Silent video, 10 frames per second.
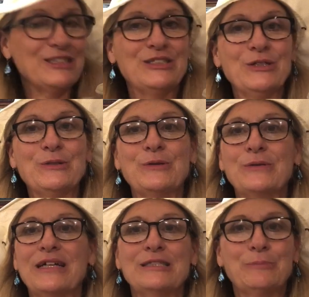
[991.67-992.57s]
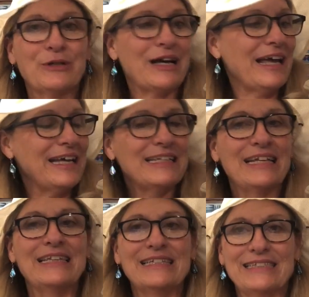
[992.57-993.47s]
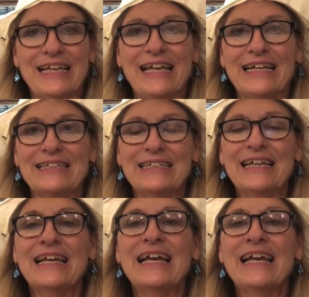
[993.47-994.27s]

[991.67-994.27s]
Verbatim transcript: to do is put our head in the sand.